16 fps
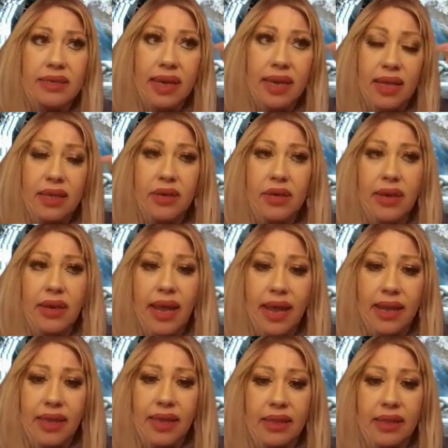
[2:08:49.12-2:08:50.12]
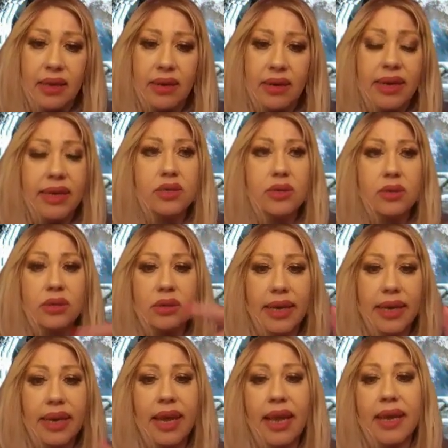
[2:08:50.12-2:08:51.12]
tell her to hang in there. And I told
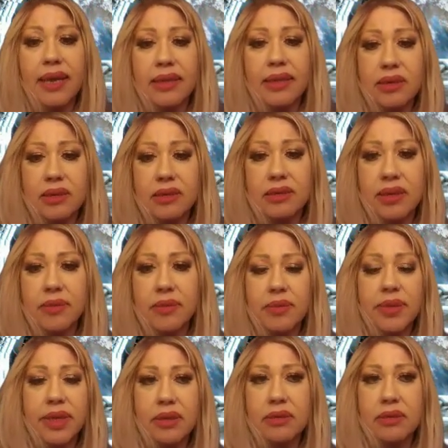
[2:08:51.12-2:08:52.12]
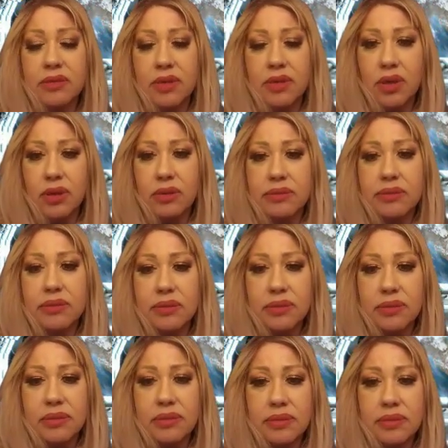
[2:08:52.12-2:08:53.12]
her, hey, hang in there. I'm being,
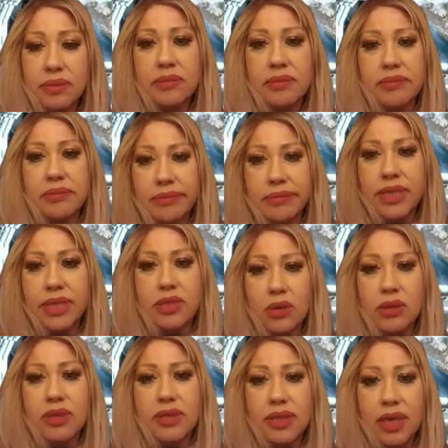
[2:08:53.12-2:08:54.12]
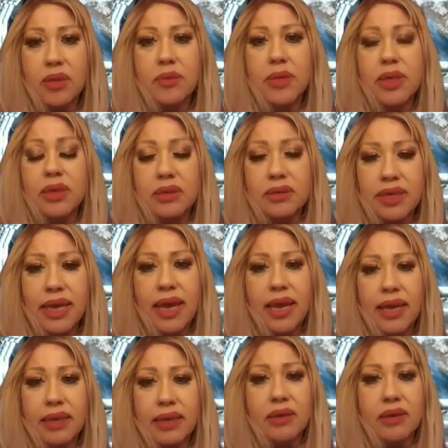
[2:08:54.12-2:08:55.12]
my soul is telling me to
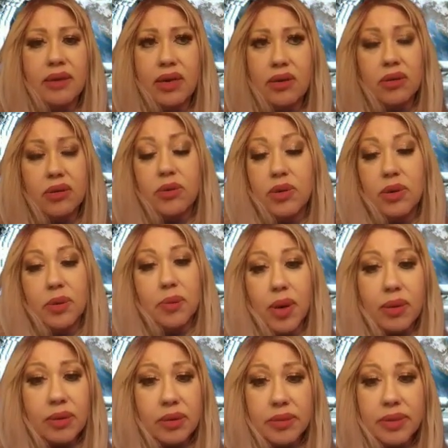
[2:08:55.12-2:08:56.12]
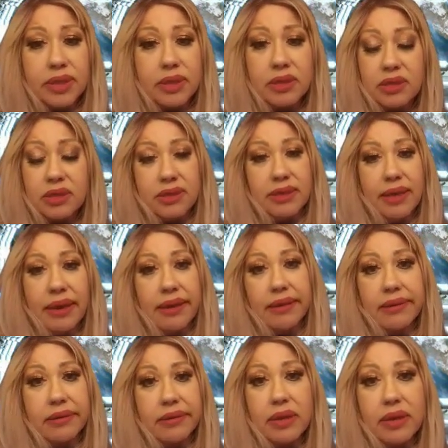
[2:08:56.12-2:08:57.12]
hang in there. I don't know what your problem is. Just hang
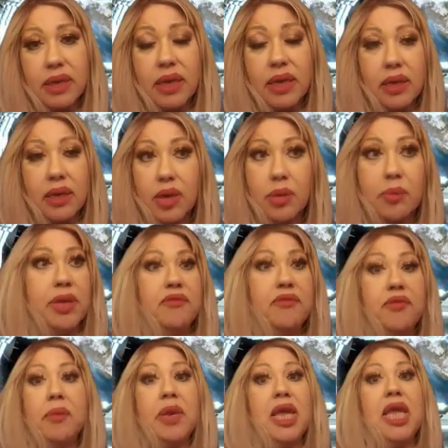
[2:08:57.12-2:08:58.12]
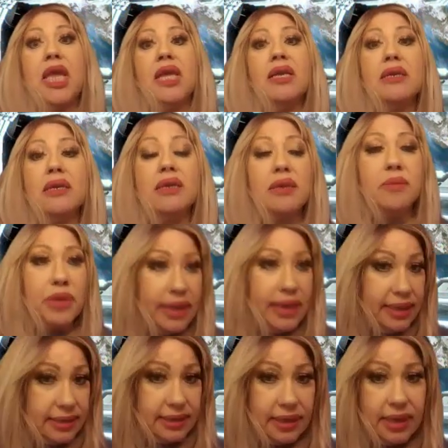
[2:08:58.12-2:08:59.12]
in there. Could have been for me,
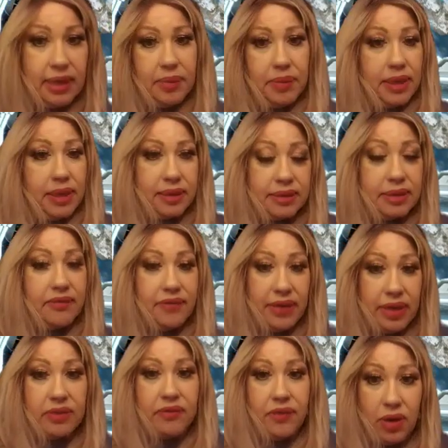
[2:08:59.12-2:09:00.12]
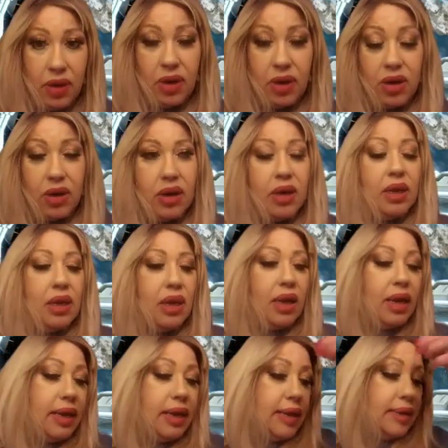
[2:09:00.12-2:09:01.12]
but I said it because it felt for her.
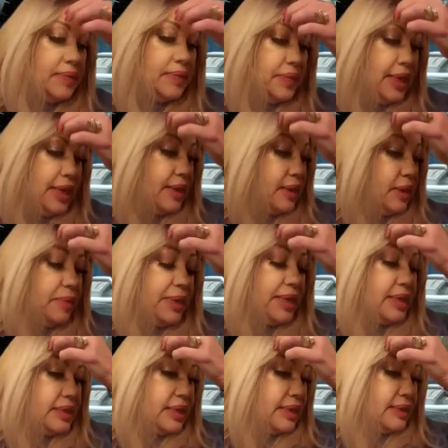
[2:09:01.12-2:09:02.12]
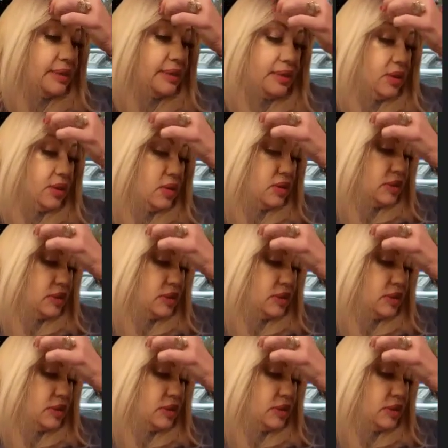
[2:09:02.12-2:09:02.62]
It could be just,